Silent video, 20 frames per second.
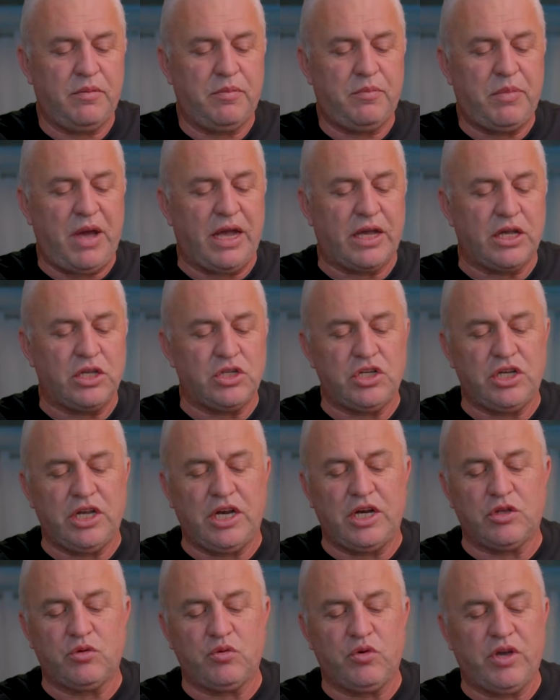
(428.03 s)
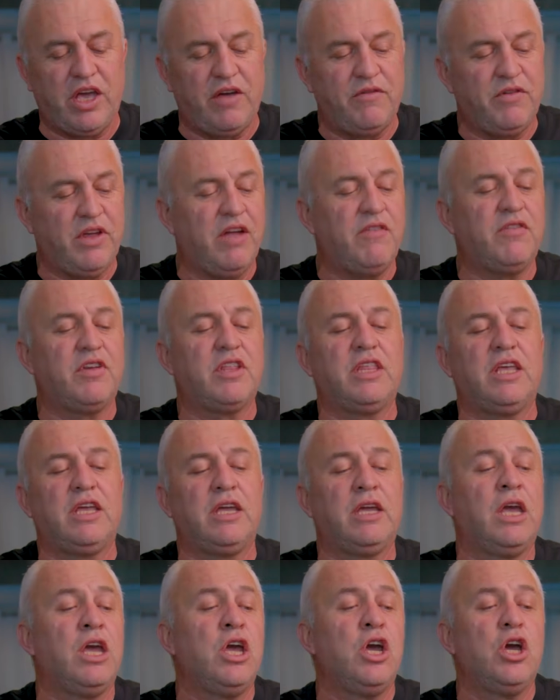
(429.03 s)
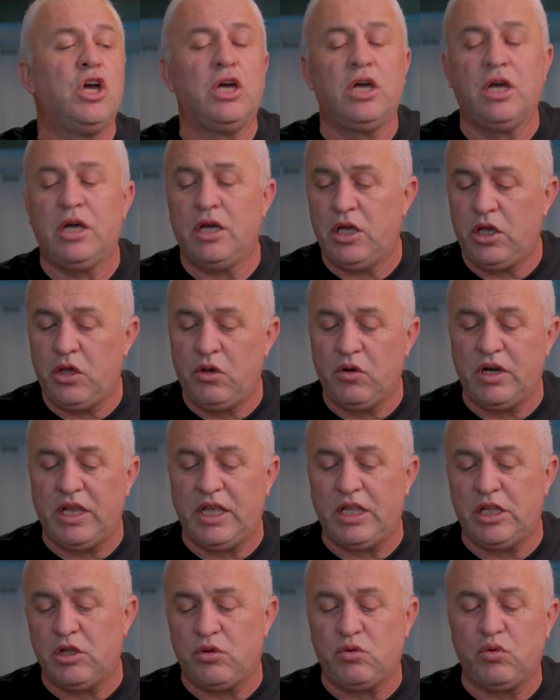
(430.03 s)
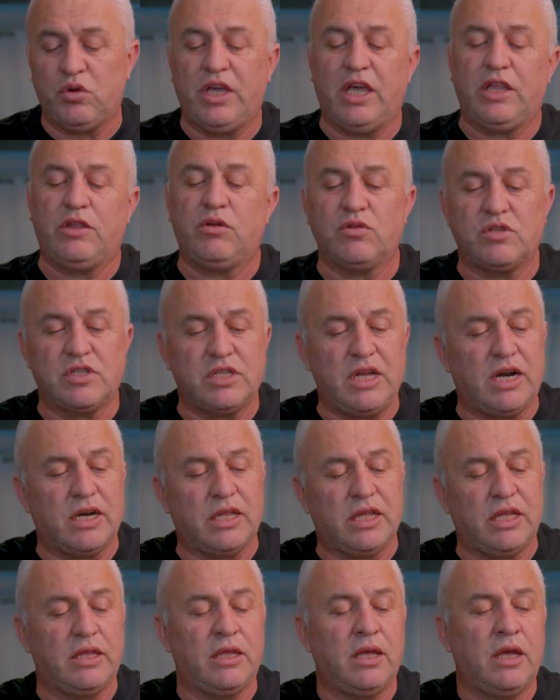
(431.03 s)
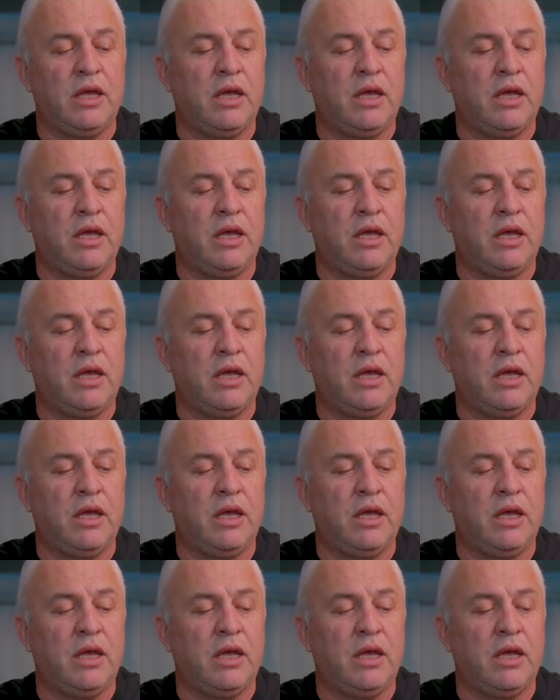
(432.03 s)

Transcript: package here to have everything you need to get you started.